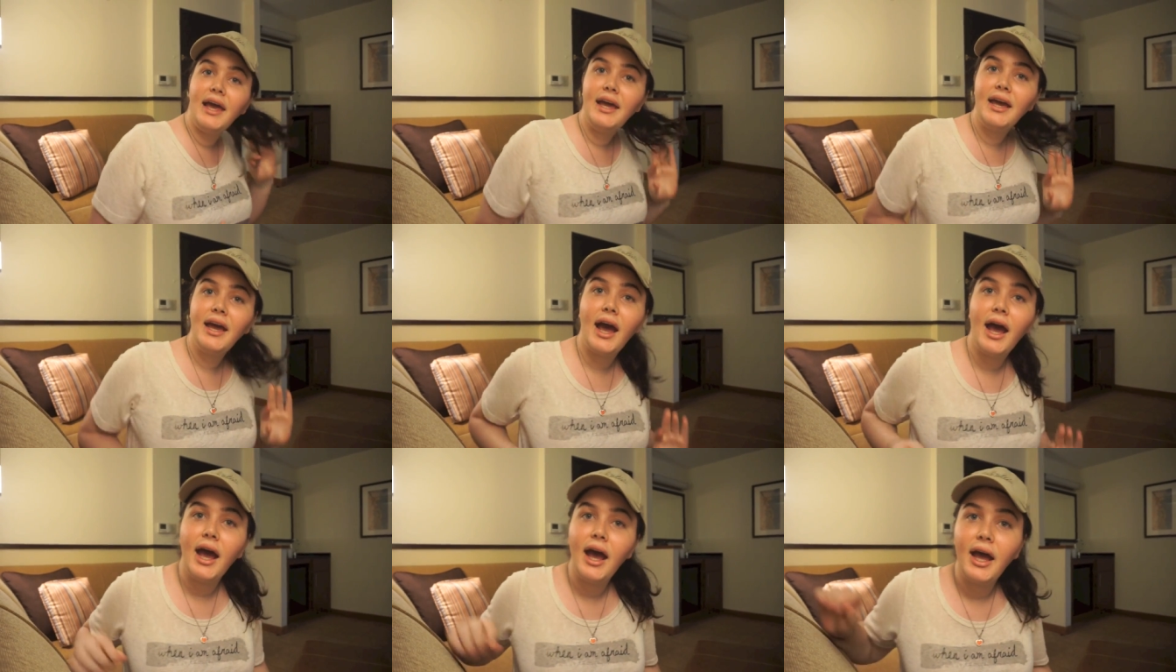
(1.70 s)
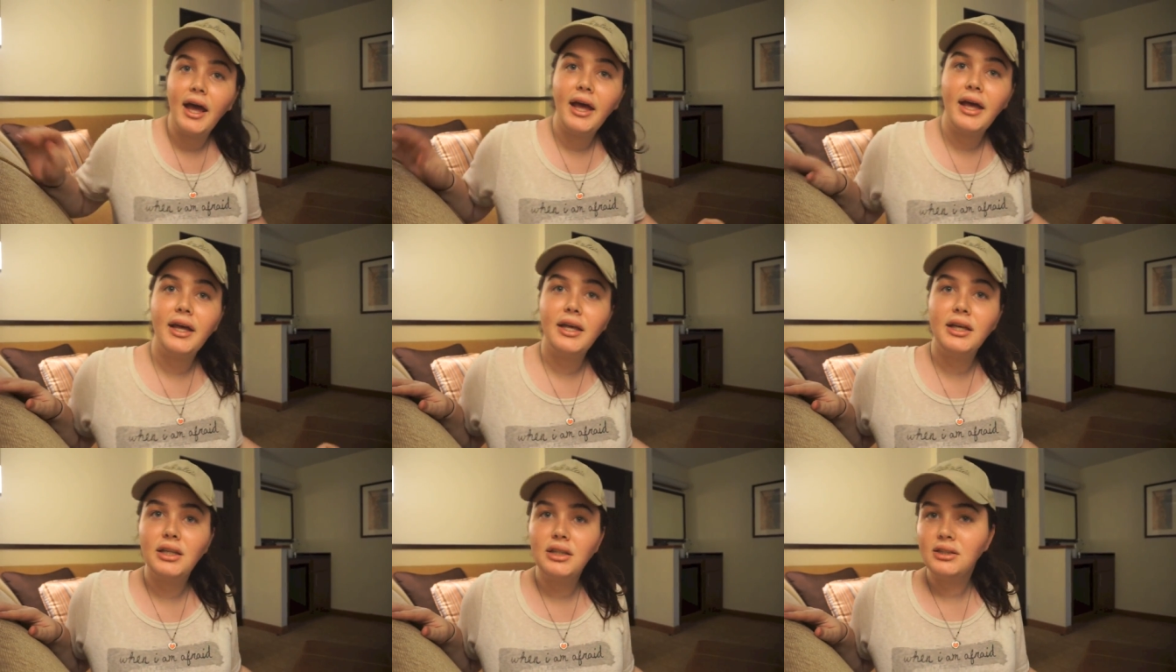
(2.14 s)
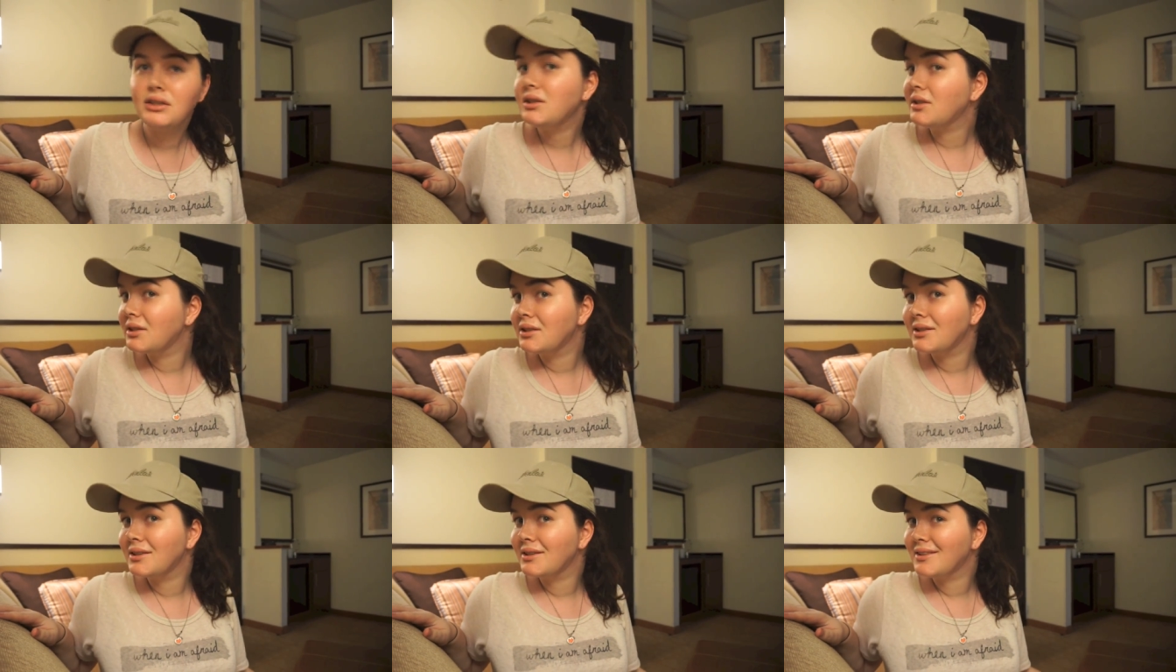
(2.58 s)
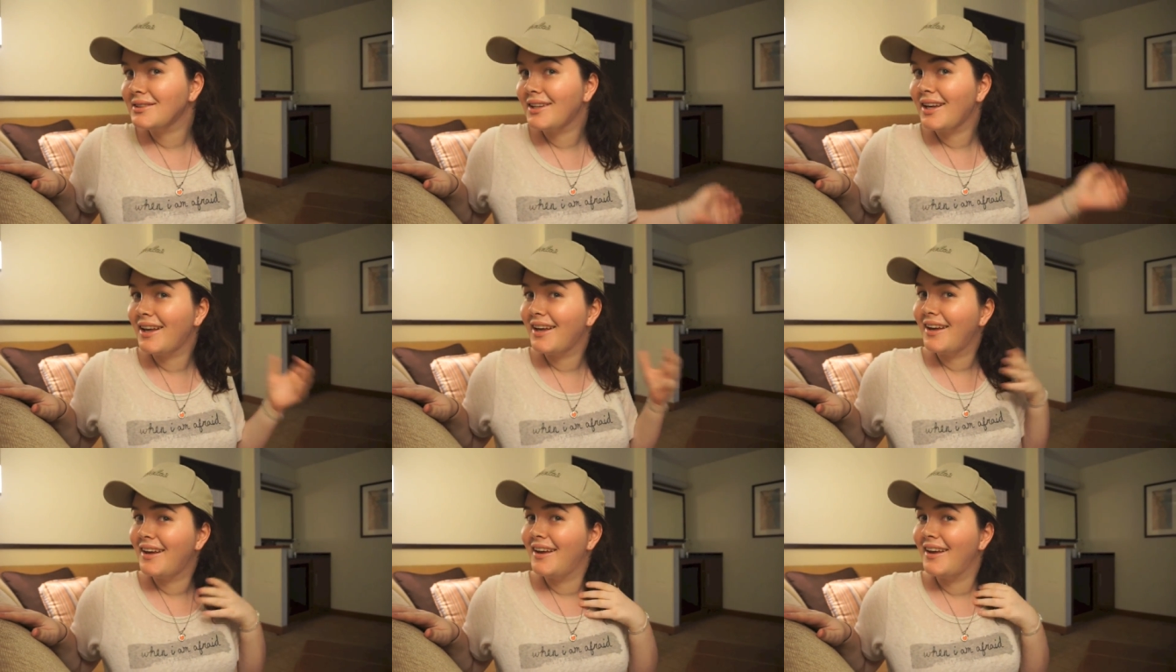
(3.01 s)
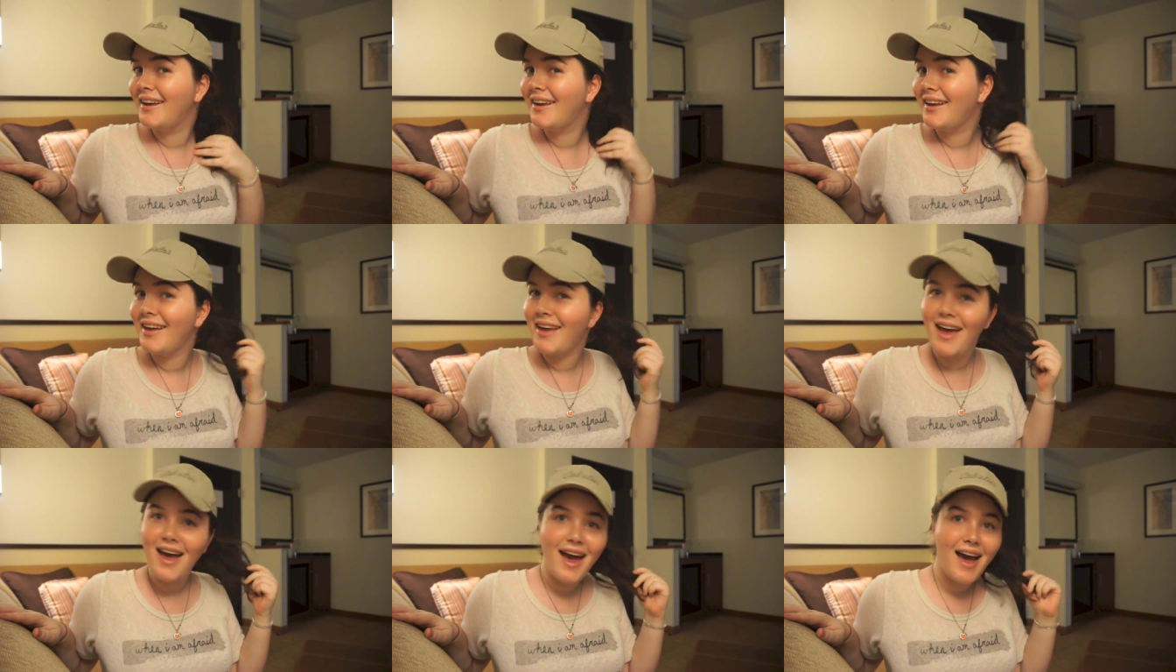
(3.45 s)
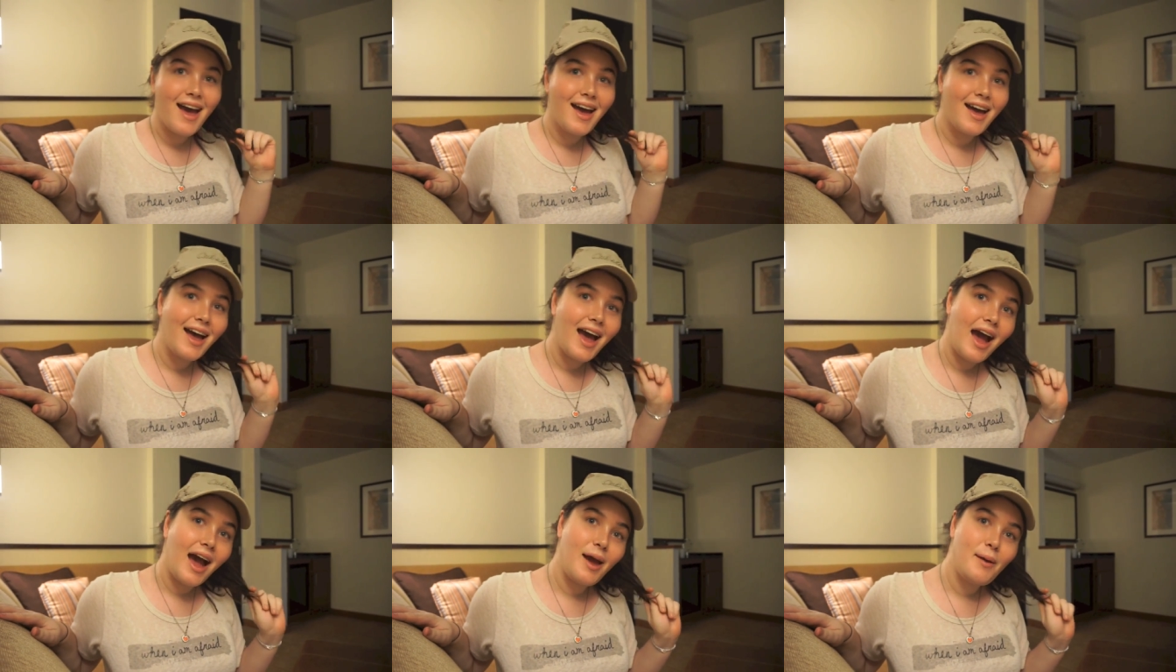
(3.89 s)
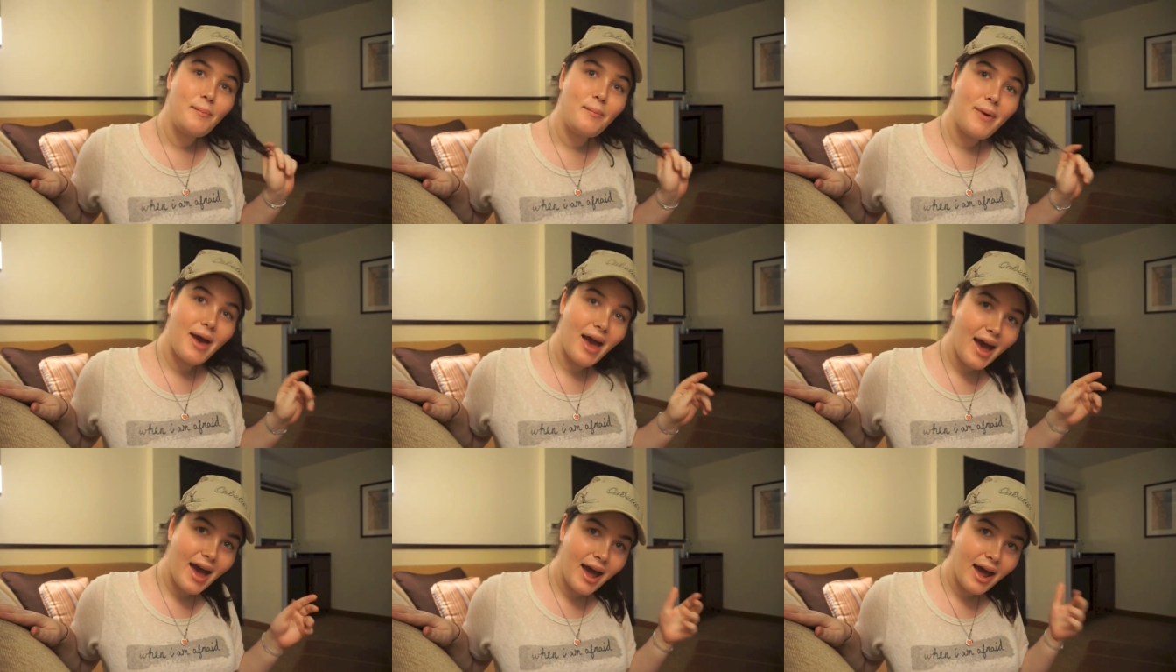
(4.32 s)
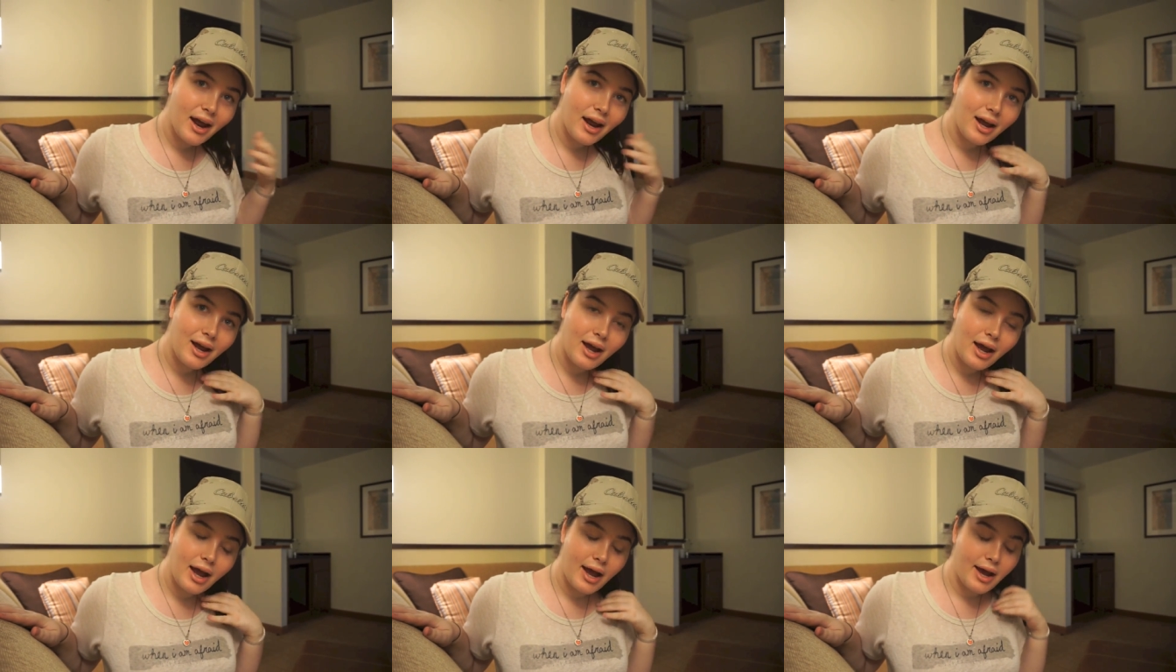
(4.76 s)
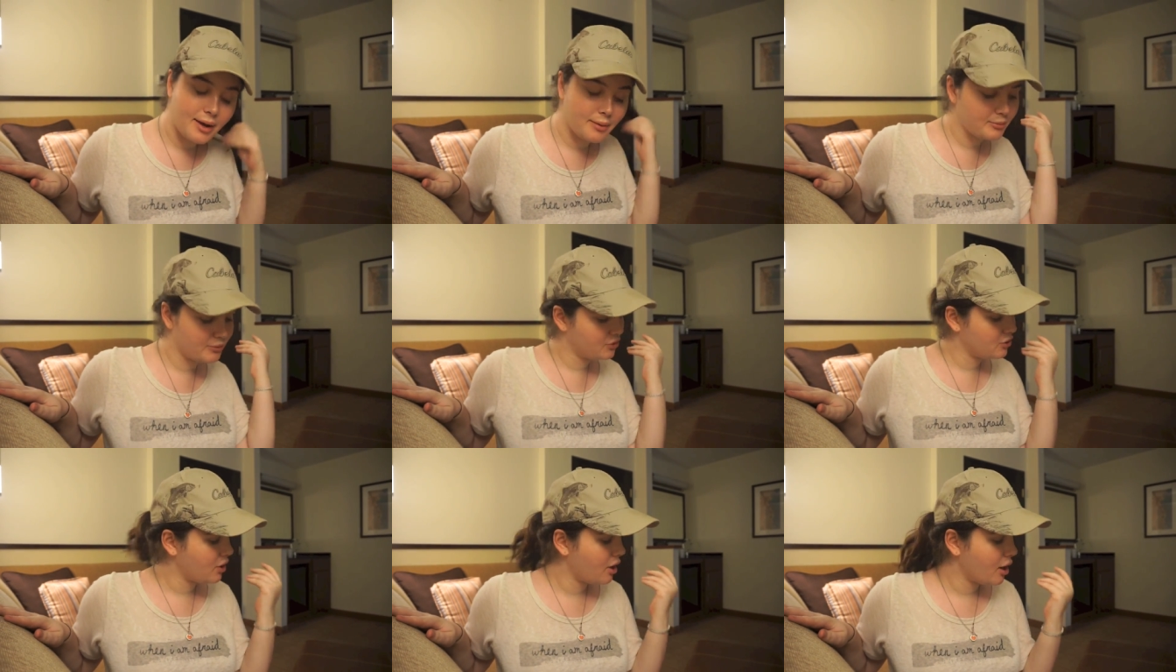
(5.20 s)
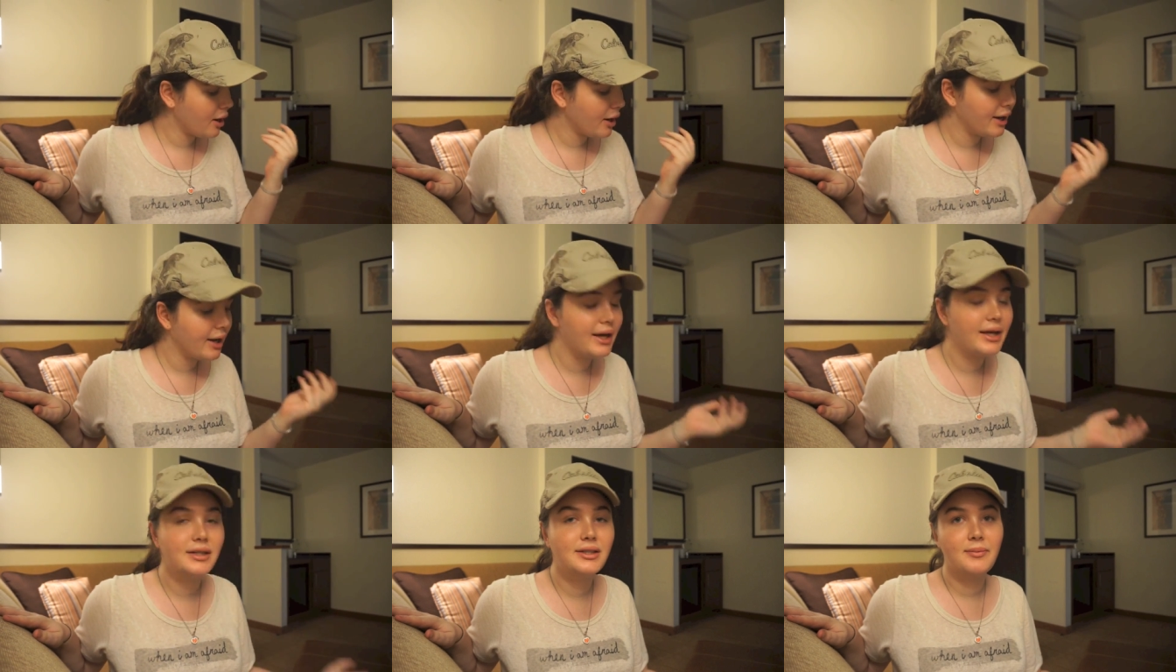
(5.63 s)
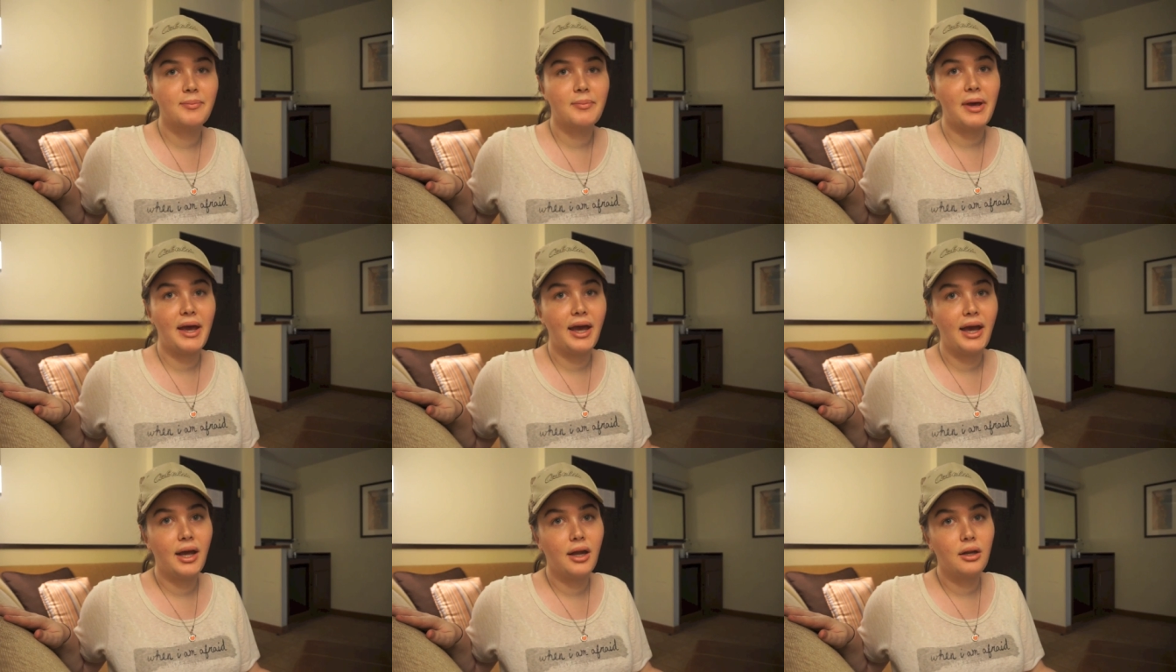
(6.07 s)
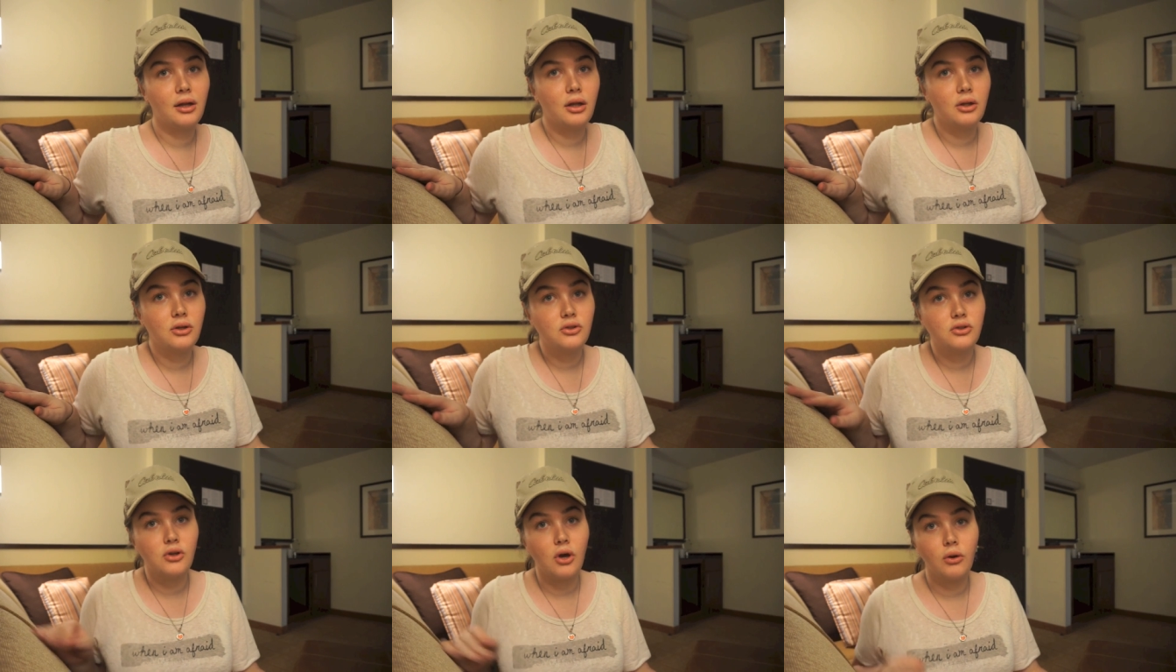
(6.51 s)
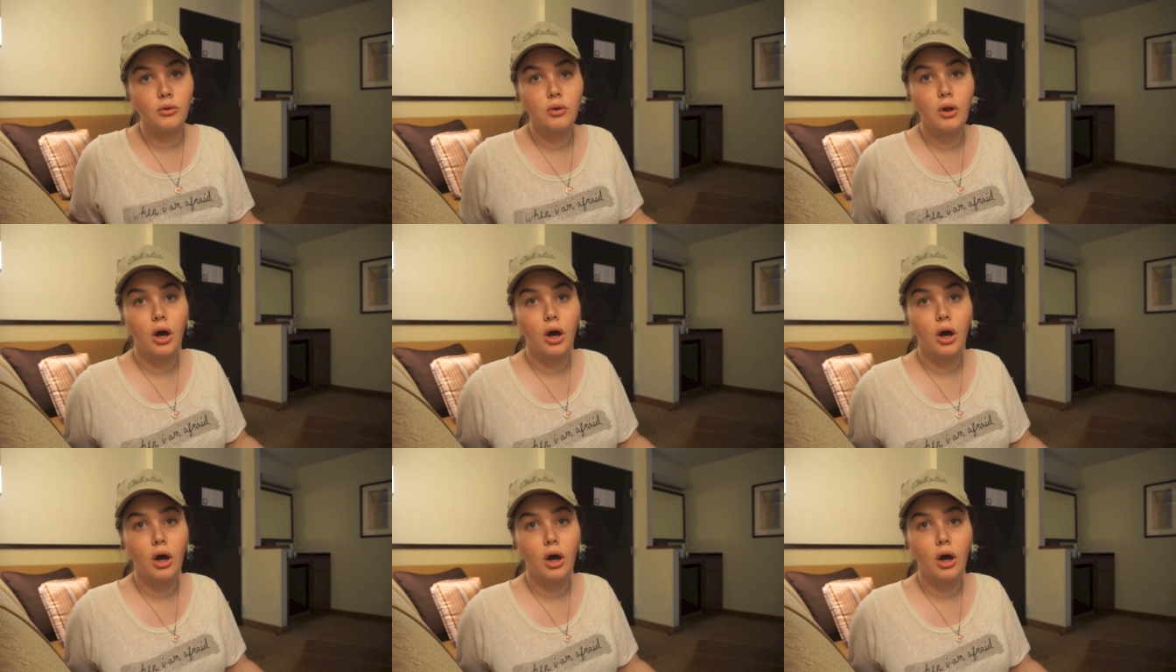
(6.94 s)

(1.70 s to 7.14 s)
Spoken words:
Hey guys, I'm back. I'm sorry it's been so